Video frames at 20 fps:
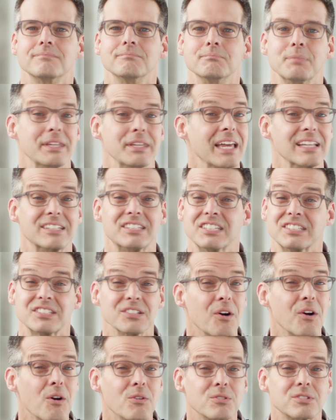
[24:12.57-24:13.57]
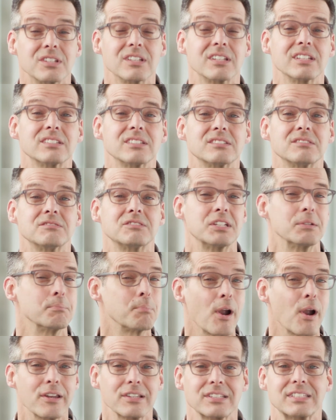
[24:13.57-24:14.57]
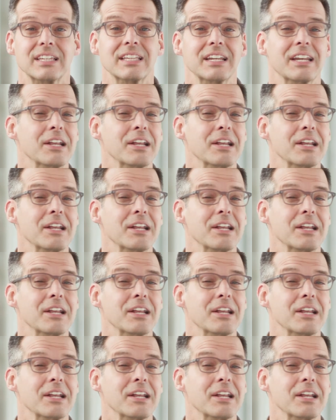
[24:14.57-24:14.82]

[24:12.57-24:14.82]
But yet she still hosted us. She brought us in,